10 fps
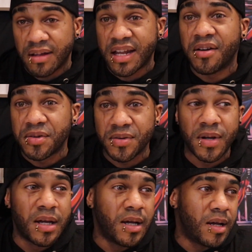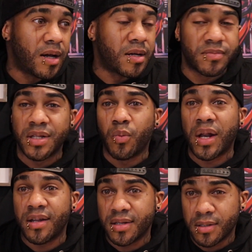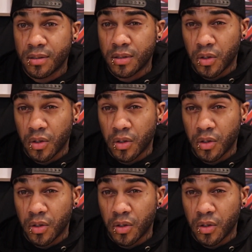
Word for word: I'll tell you, um, it's Wendy's.